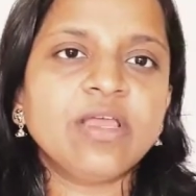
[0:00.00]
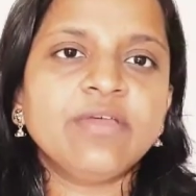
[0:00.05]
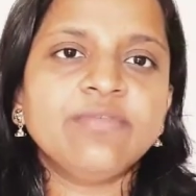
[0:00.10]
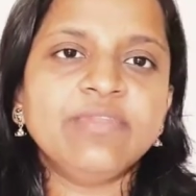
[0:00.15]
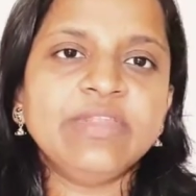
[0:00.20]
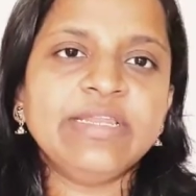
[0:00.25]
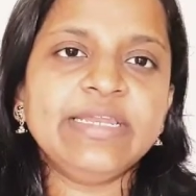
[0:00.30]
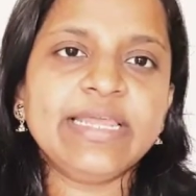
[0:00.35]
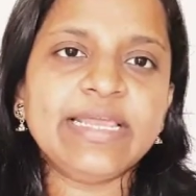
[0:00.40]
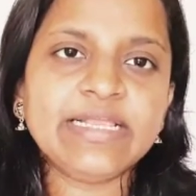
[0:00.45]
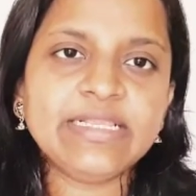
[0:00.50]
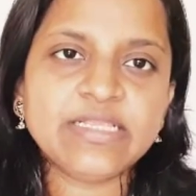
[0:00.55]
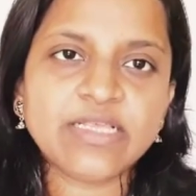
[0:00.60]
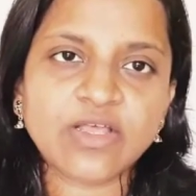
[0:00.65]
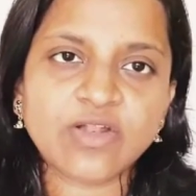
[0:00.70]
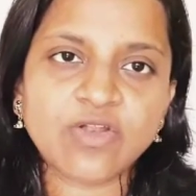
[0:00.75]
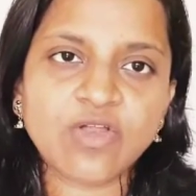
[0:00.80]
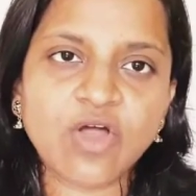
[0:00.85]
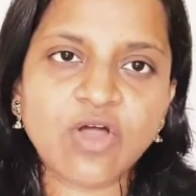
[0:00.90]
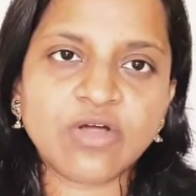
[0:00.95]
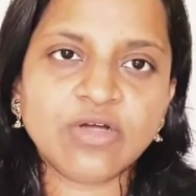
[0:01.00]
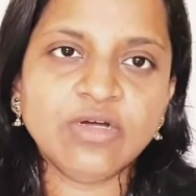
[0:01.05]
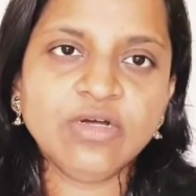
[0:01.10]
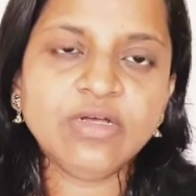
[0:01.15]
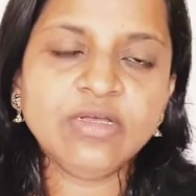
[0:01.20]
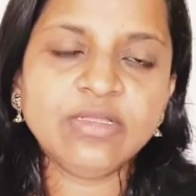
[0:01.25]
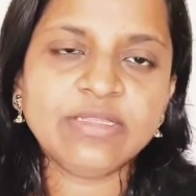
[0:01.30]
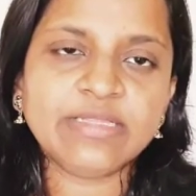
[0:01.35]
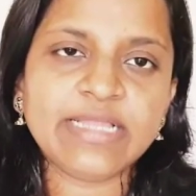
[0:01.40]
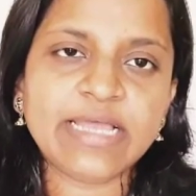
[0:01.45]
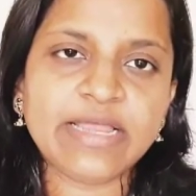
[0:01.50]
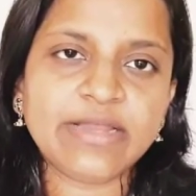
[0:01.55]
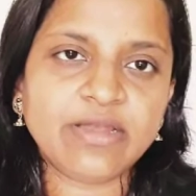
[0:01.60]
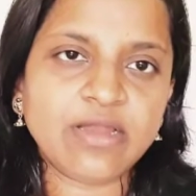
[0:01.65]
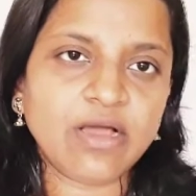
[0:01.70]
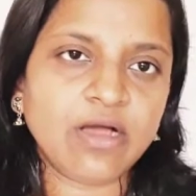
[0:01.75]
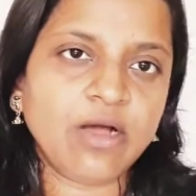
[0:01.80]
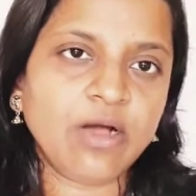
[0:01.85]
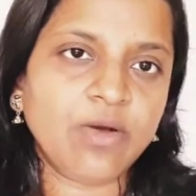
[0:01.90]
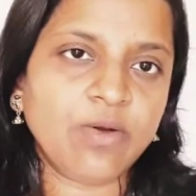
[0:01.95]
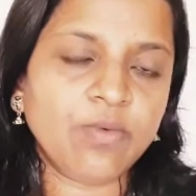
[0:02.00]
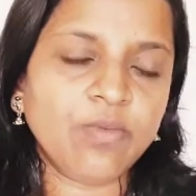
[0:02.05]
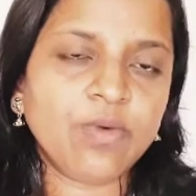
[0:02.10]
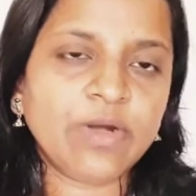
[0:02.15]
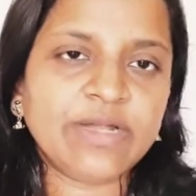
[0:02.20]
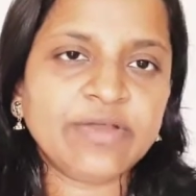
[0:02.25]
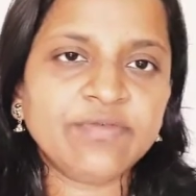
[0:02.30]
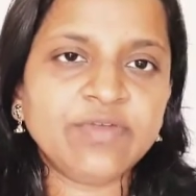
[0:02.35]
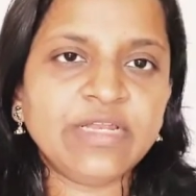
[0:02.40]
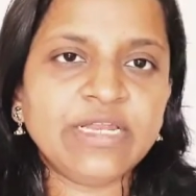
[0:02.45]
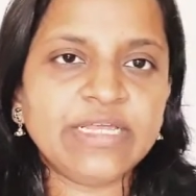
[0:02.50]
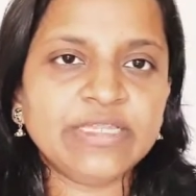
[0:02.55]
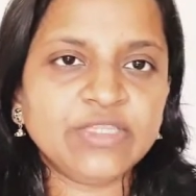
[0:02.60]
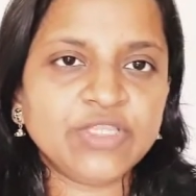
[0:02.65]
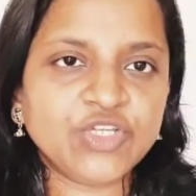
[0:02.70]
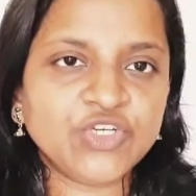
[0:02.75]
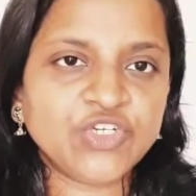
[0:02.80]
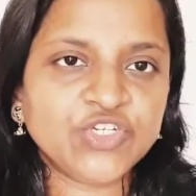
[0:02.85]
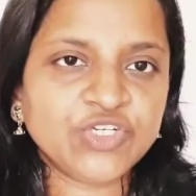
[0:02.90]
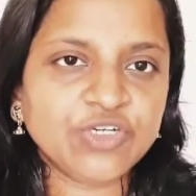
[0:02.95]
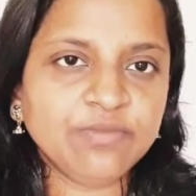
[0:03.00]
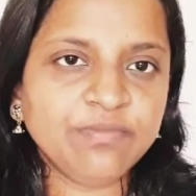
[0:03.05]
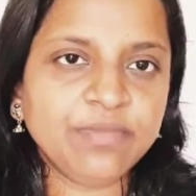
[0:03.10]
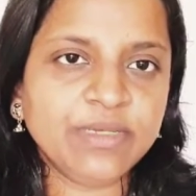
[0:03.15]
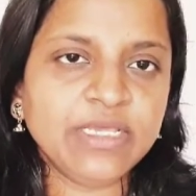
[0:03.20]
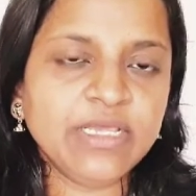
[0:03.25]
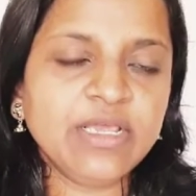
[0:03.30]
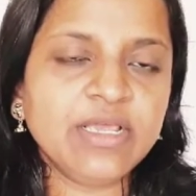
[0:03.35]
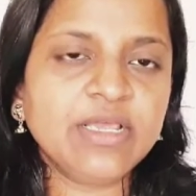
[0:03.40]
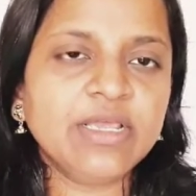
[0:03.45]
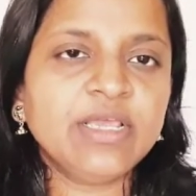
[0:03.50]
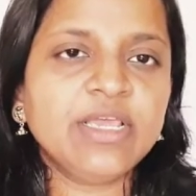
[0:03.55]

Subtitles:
If the nails are longer than whatever length it should be,